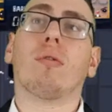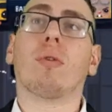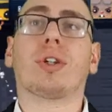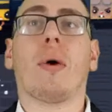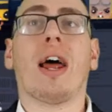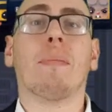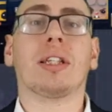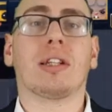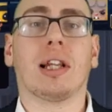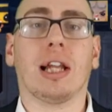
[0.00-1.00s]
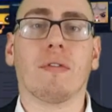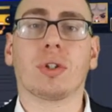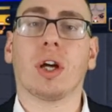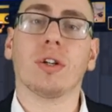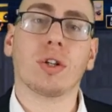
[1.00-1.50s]
are also elements to the
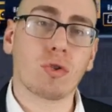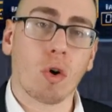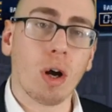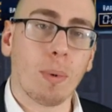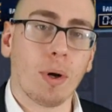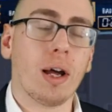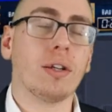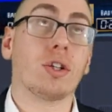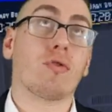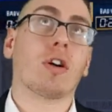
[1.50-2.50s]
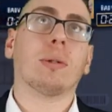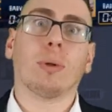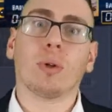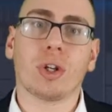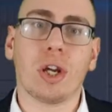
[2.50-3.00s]
levels that are
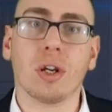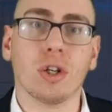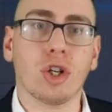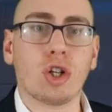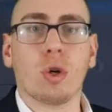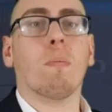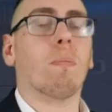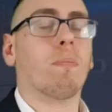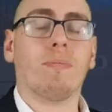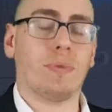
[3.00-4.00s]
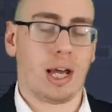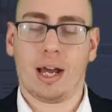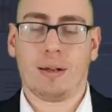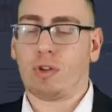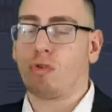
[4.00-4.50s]
destructible, so you can shoot
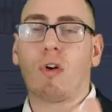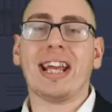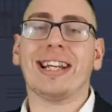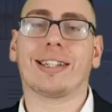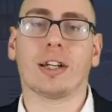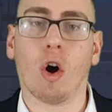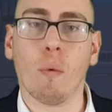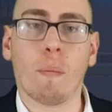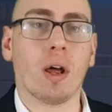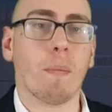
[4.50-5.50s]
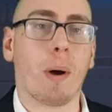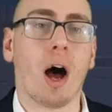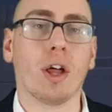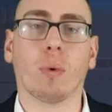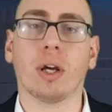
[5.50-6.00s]
crates to open up
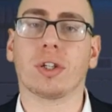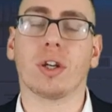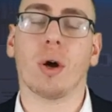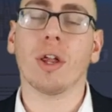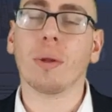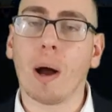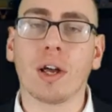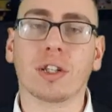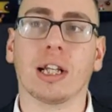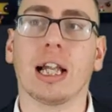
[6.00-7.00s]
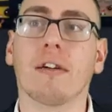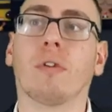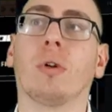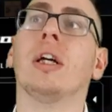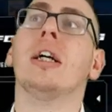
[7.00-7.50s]
pathways to other parts of the
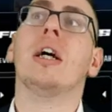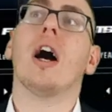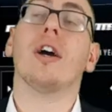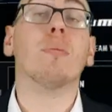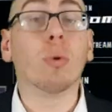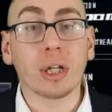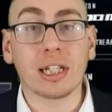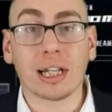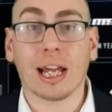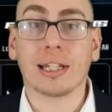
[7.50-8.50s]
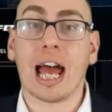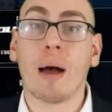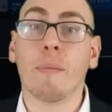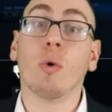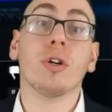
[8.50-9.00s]
level. You will need to collect
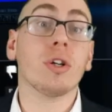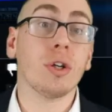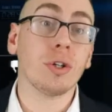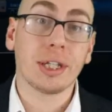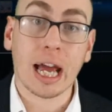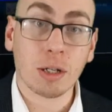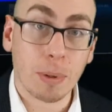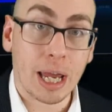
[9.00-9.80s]
ammo. You can use a dash